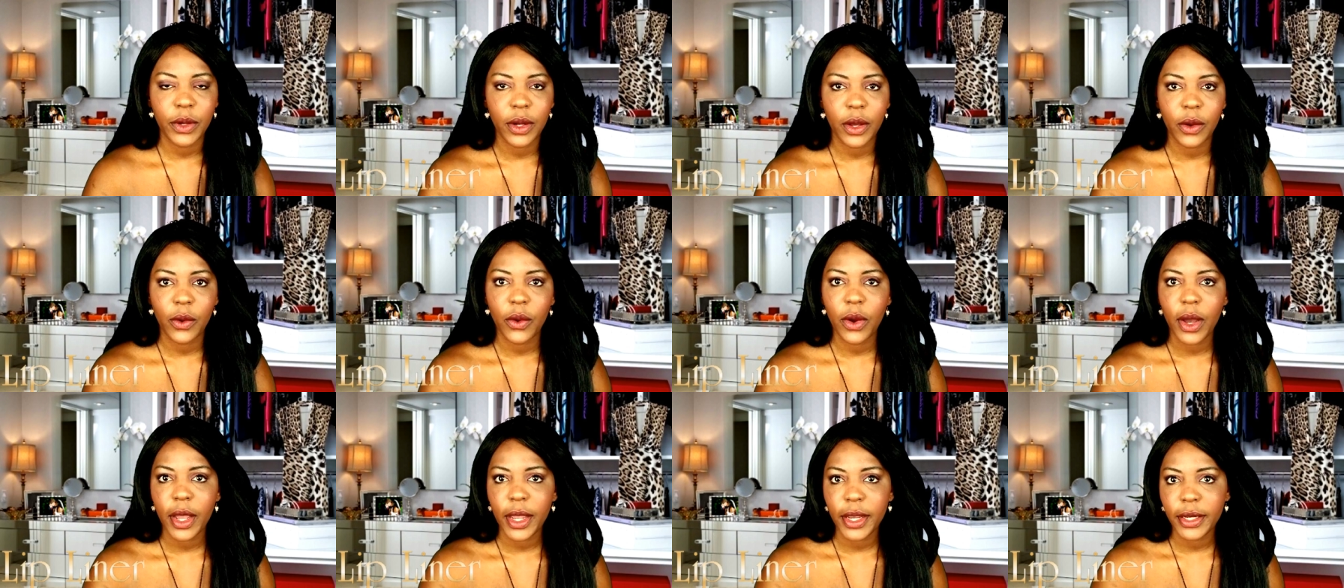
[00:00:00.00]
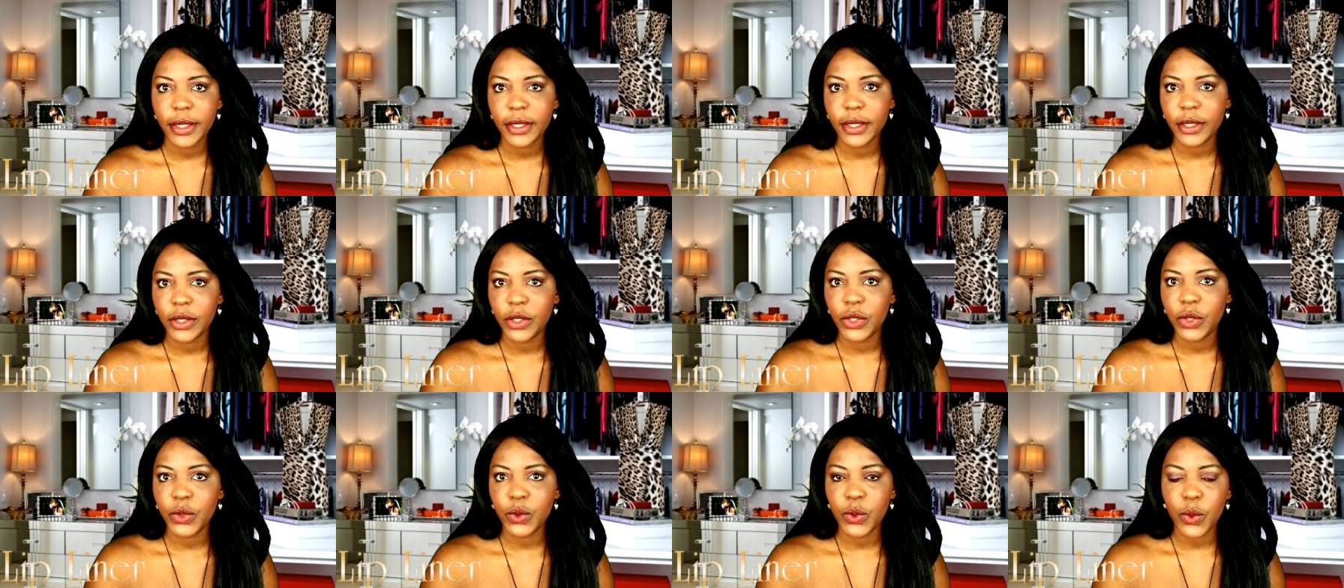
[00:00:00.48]
gonna go ahead
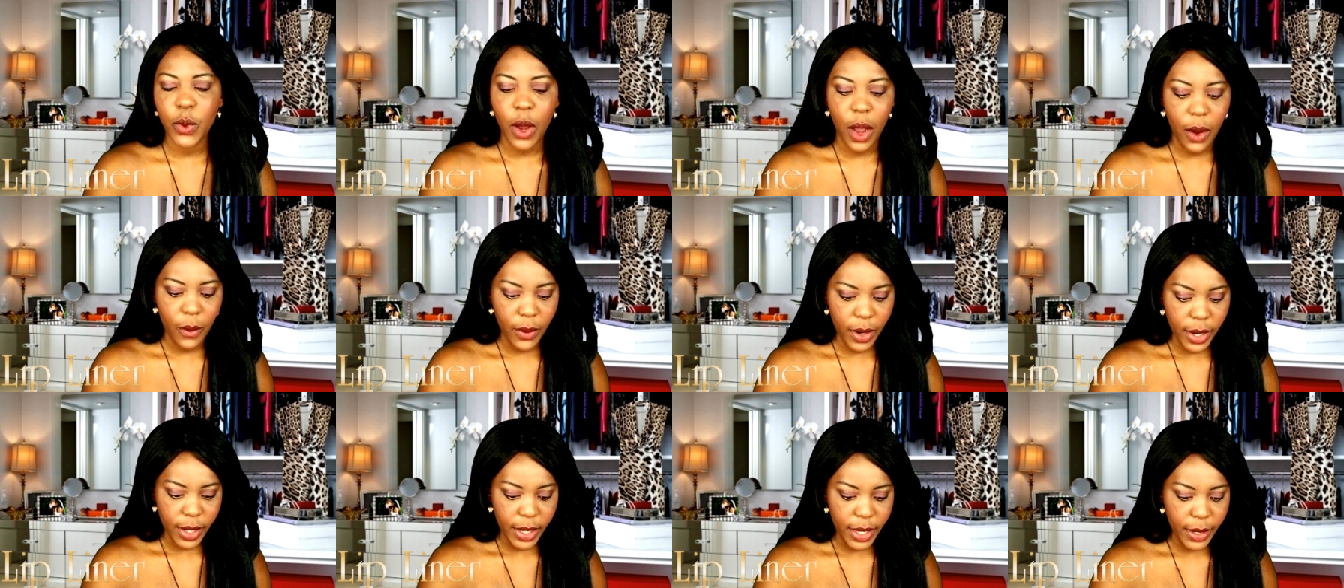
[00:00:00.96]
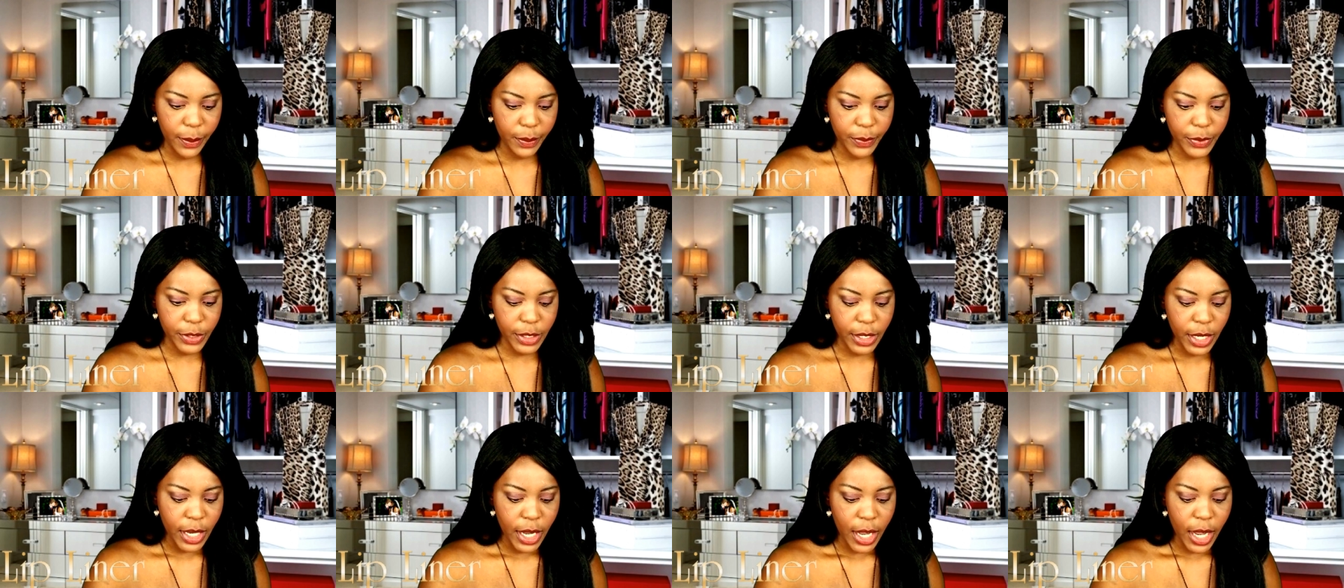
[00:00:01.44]
and do our lips